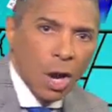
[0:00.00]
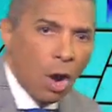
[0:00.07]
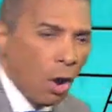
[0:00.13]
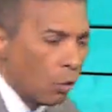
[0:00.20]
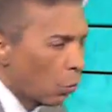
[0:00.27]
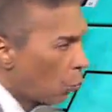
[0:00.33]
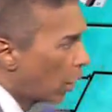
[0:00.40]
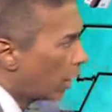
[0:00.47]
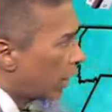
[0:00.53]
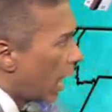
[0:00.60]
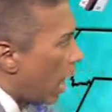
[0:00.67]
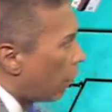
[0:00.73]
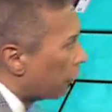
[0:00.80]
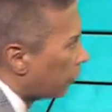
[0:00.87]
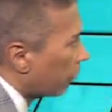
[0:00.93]
all the way
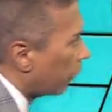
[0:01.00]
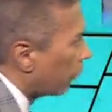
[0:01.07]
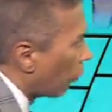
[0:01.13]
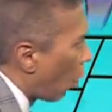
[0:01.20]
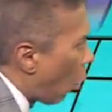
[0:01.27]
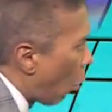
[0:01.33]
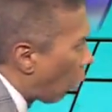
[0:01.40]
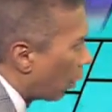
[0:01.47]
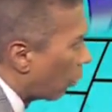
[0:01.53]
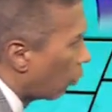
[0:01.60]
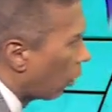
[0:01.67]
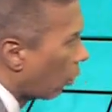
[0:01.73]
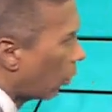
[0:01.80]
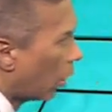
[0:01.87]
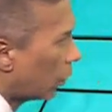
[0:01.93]
down from Florida,
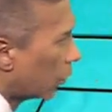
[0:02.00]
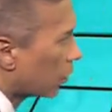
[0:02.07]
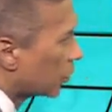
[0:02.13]
where we're in the